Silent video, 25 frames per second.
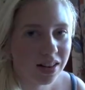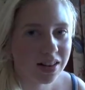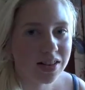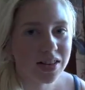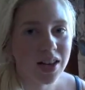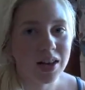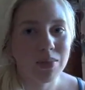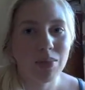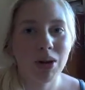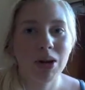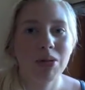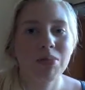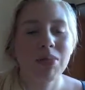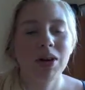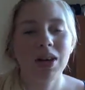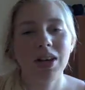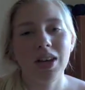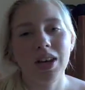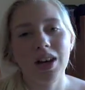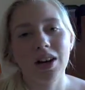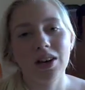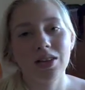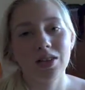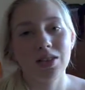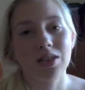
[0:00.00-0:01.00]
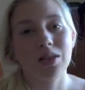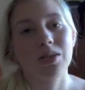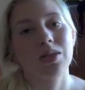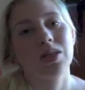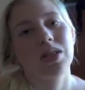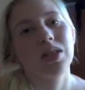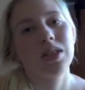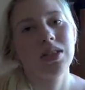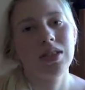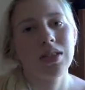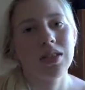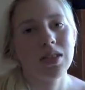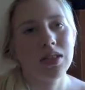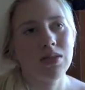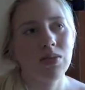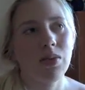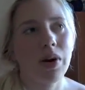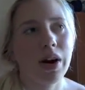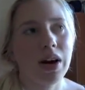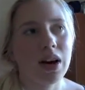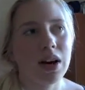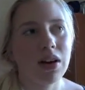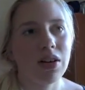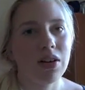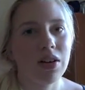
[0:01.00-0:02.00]
this upcoming year, so she's
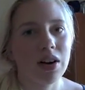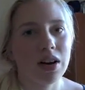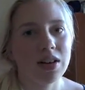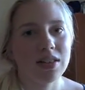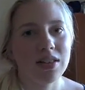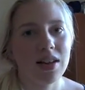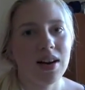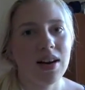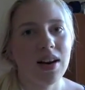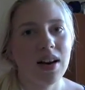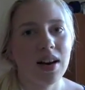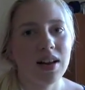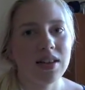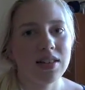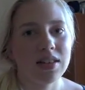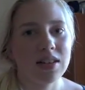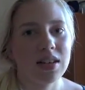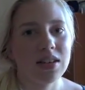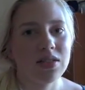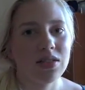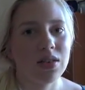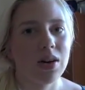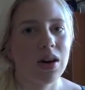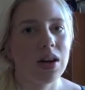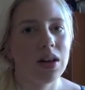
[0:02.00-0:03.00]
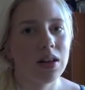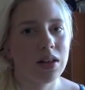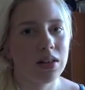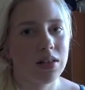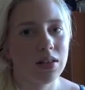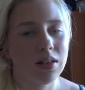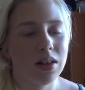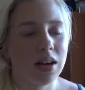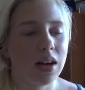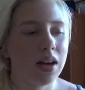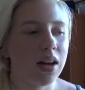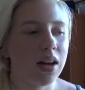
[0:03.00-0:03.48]
writing her extended essay, so I